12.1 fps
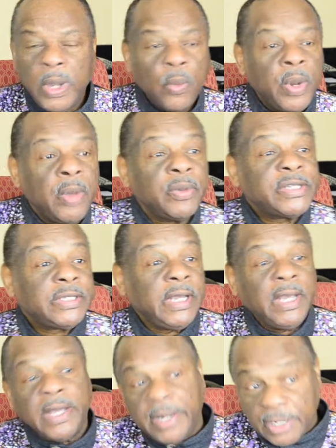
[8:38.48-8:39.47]
will see
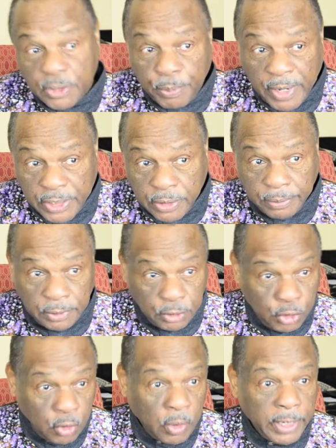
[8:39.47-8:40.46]
inexpressible
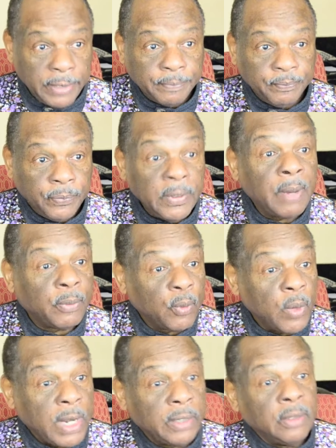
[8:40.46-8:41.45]
joy. Number
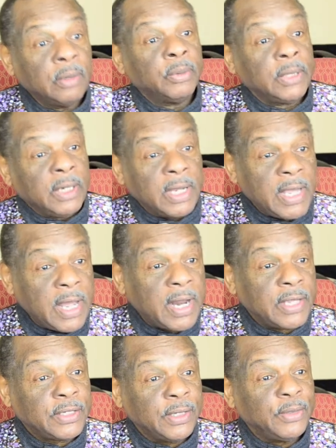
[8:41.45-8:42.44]
one, you would look at
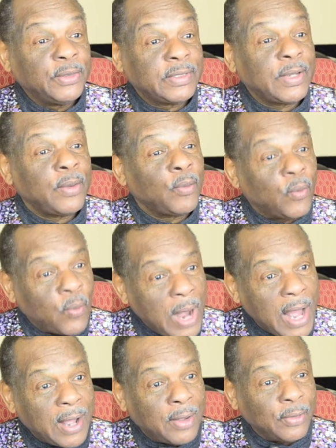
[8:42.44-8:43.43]
us and you say,
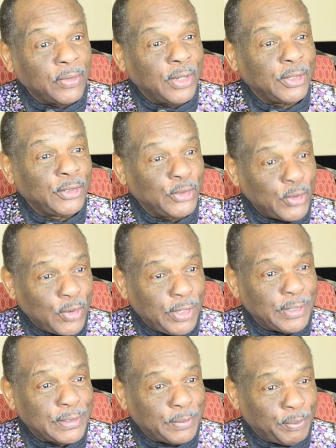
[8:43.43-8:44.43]
wow, they're
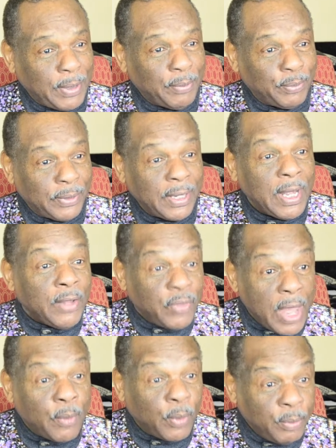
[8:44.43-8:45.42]
joyous people.
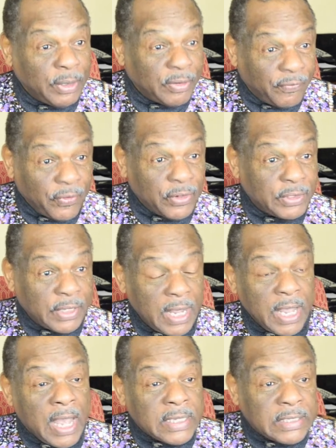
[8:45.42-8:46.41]
That would be the first
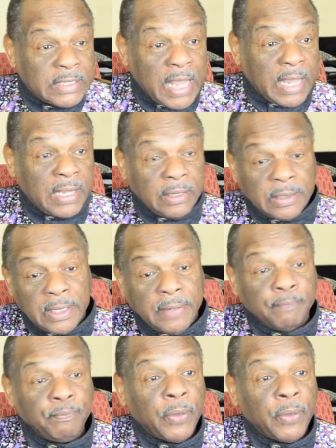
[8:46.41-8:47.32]
thing. Secondly,